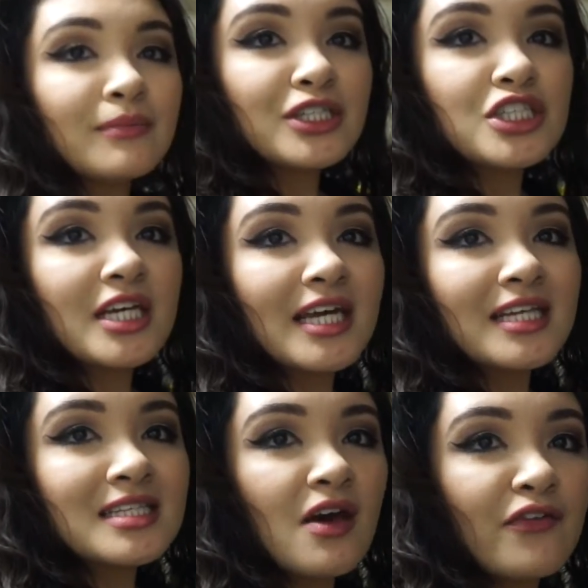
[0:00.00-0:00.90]
much
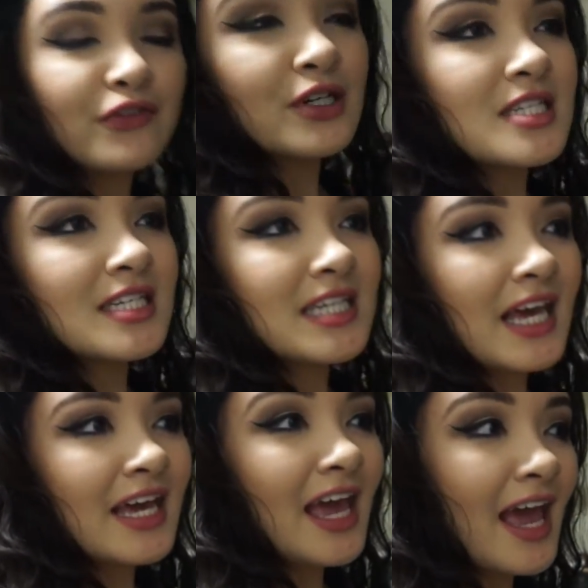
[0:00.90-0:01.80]
it for
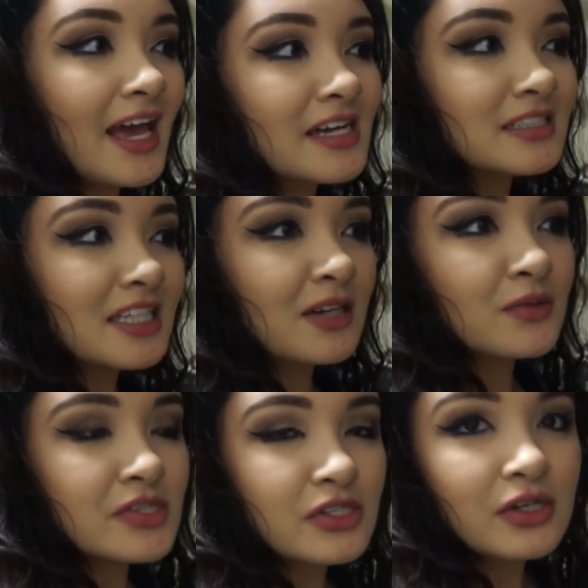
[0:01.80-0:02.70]
today and I
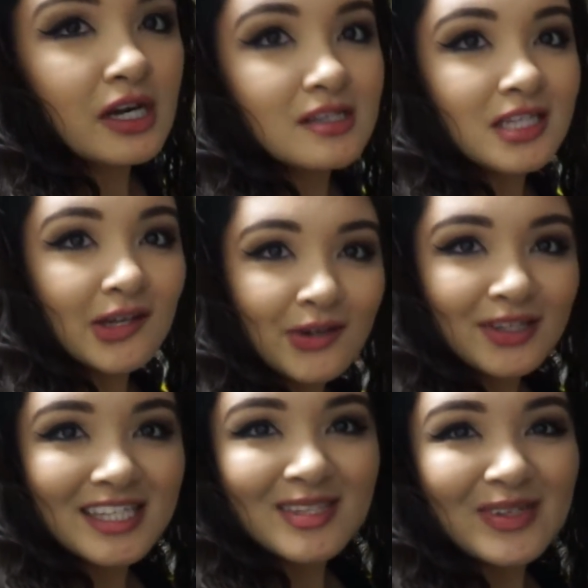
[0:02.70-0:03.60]
will see you guys later on this